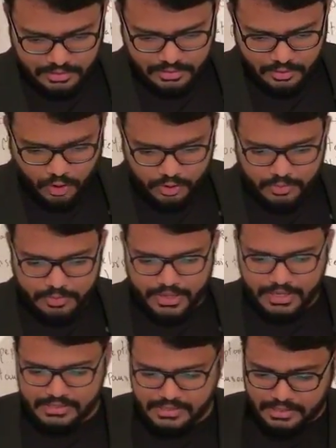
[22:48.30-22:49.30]
Dr.
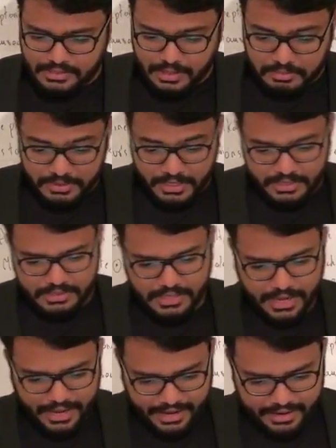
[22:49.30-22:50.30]
B.S. says hepatitis
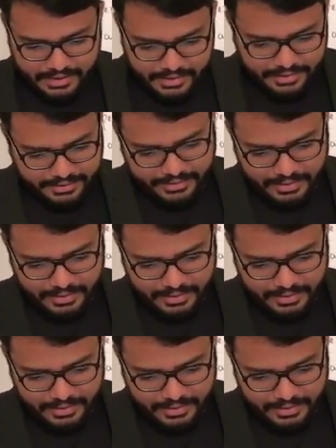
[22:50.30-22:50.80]
A and B.